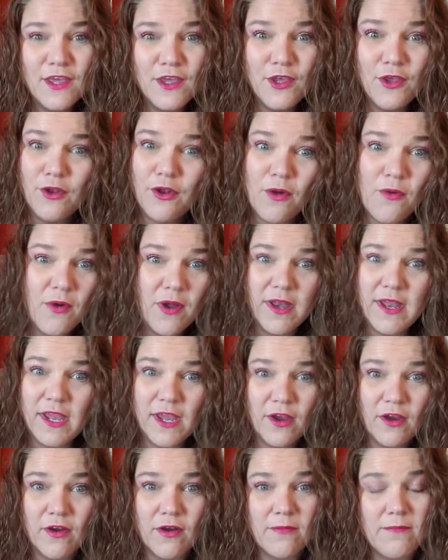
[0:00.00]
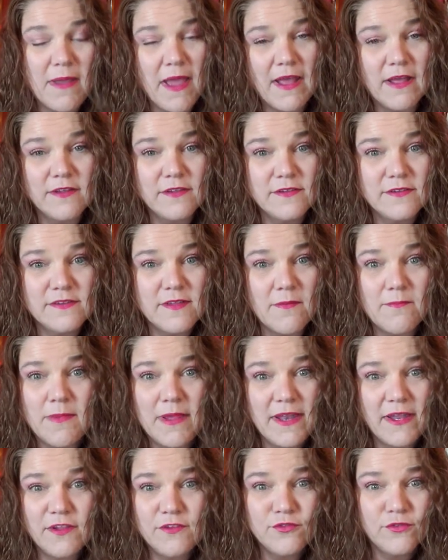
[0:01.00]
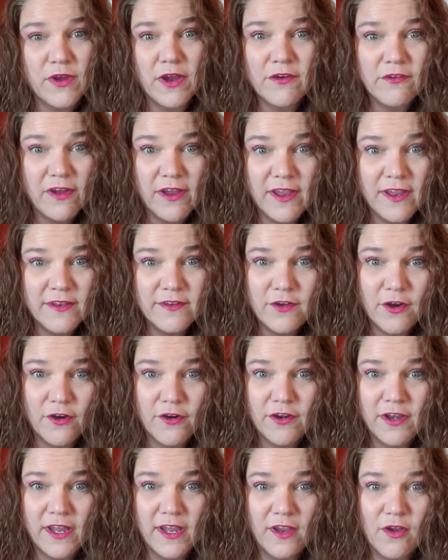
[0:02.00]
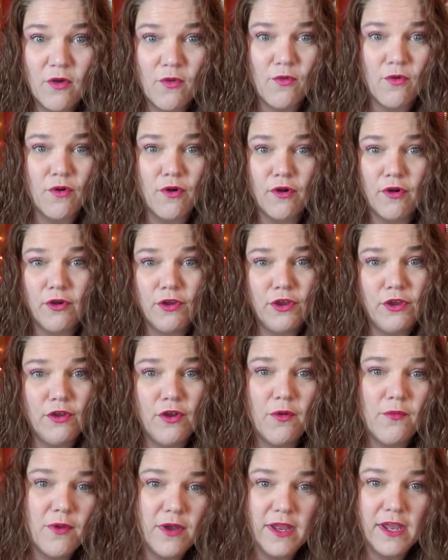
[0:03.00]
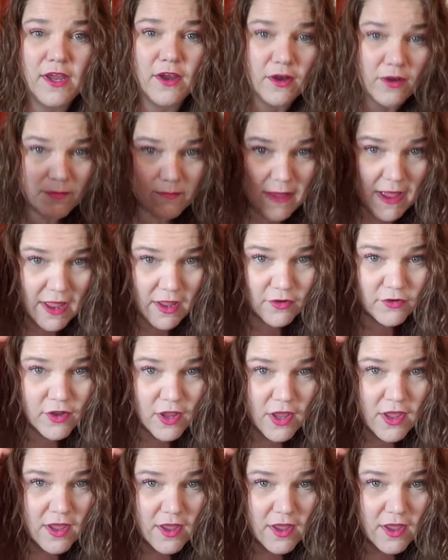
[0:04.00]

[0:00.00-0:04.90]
you don't want to hear about somebody's rear end hurting, or you don't want to hear about